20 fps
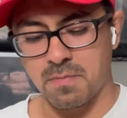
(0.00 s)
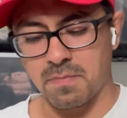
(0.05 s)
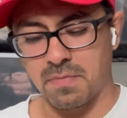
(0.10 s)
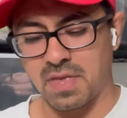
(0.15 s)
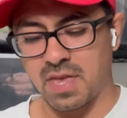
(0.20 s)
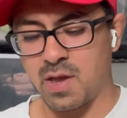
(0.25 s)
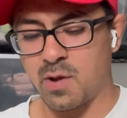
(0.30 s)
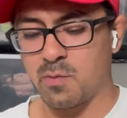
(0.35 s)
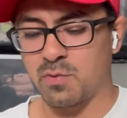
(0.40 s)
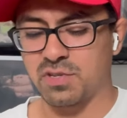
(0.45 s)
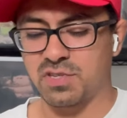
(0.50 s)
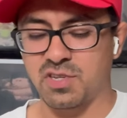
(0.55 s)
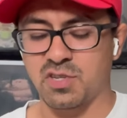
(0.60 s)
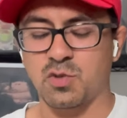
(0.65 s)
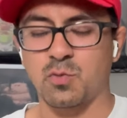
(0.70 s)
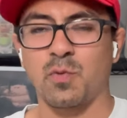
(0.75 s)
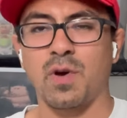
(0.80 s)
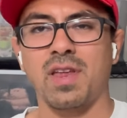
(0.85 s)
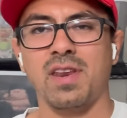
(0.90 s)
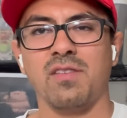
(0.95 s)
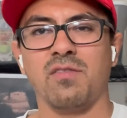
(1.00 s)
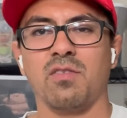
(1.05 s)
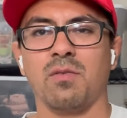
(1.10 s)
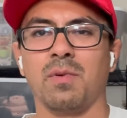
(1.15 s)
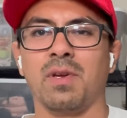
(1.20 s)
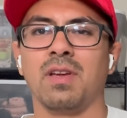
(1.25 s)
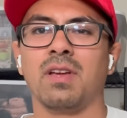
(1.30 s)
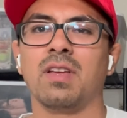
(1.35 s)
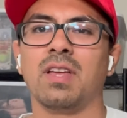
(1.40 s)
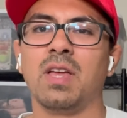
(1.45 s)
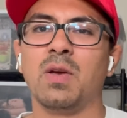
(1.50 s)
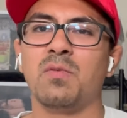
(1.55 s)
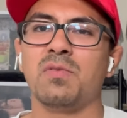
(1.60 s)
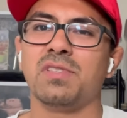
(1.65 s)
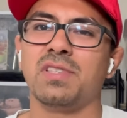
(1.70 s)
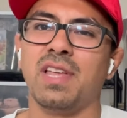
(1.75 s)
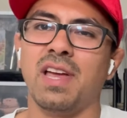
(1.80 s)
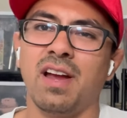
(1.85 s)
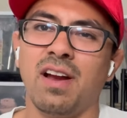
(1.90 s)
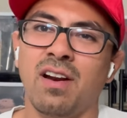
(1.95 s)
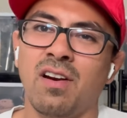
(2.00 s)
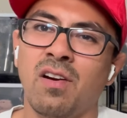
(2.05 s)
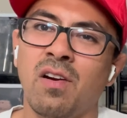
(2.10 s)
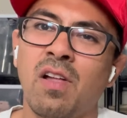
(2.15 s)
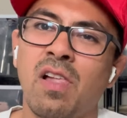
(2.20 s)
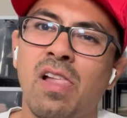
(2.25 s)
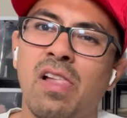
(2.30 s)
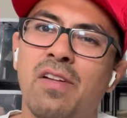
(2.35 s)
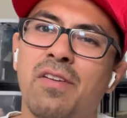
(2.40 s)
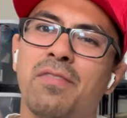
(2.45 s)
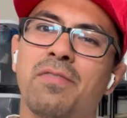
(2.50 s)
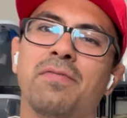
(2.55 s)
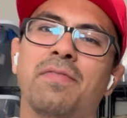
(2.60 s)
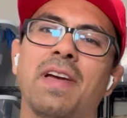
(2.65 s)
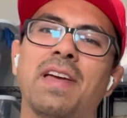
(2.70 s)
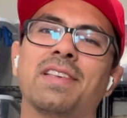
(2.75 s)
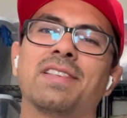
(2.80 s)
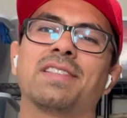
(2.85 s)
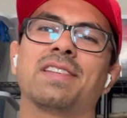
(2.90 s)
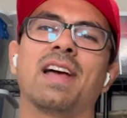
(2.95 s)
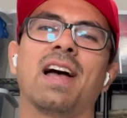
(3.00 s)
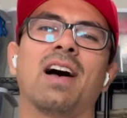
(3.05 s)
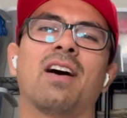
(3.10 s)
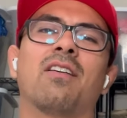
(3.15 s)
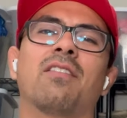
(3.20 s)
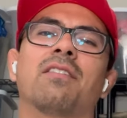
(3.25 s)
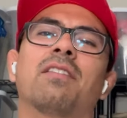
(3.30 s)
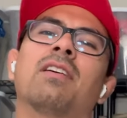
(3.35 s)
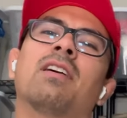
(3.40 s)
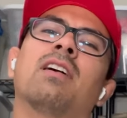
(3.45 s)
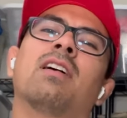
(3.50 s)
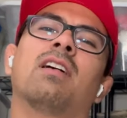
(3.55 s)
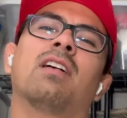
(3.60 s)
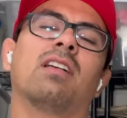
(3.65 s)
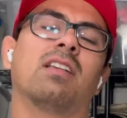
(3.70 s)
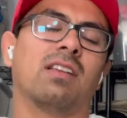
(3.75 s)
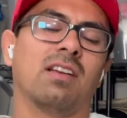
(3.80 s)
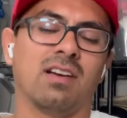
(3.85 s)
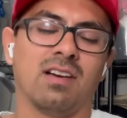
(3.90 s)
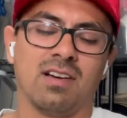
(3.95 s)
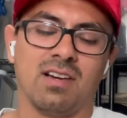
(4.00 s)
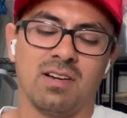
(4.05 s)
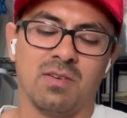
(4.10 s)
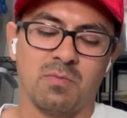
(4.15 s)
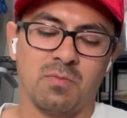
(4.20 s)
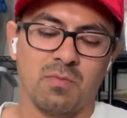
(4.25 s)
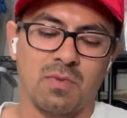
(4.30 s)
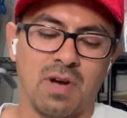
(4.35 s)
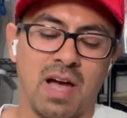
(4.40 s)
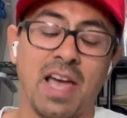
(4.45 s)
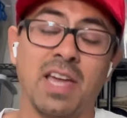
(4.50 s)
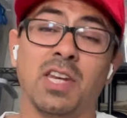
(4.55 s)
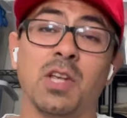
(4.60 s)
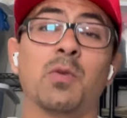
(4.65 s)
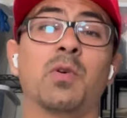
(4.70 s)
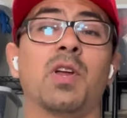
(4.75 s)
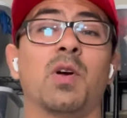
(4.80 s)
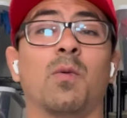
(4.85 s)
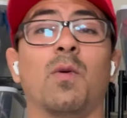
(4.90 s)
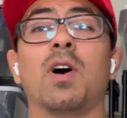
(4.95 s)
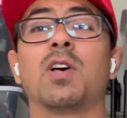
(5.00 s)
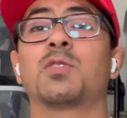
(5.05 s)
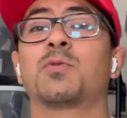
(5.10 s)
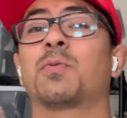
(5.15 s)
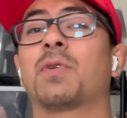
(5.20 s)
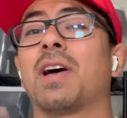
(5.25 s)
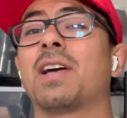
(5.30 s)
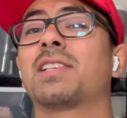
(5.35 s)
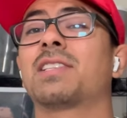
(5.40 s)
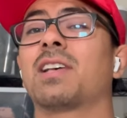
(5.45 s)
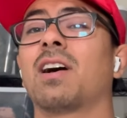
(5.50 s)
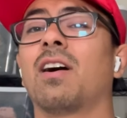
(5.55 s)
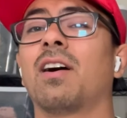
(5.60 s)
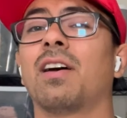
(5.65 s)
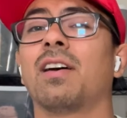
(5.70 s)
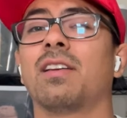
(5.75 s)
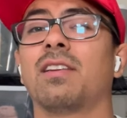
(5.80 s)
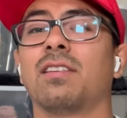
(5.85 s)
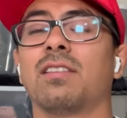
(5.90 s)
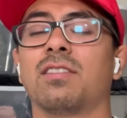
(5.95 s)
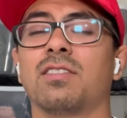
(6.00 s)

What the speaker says: It was just waiting for me. It was there, face down. I knew what it was when I saw it.